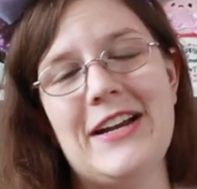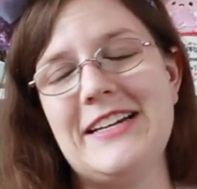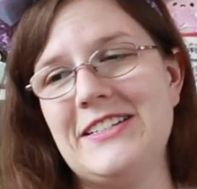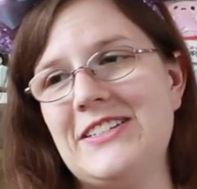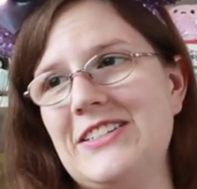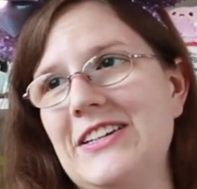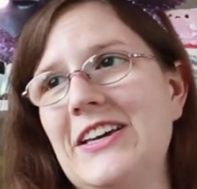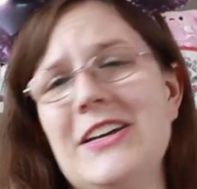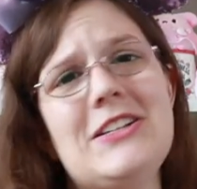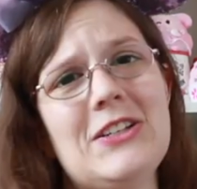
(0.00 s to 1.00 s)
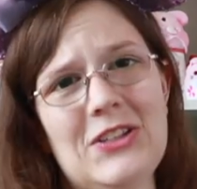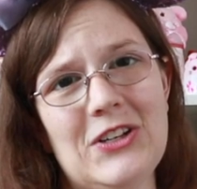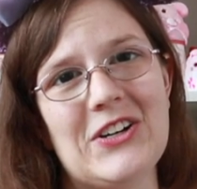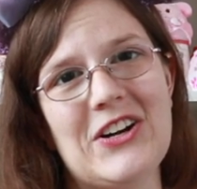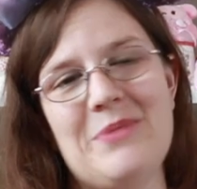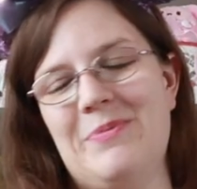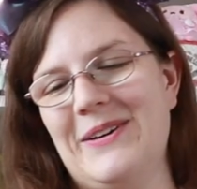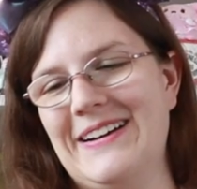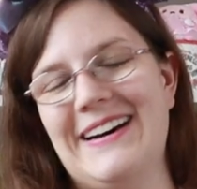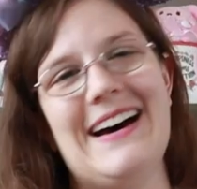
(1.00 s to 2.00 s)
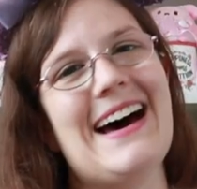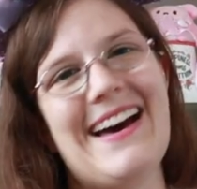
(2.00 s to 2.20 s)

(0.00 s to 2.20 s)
It's it's a look, but uh,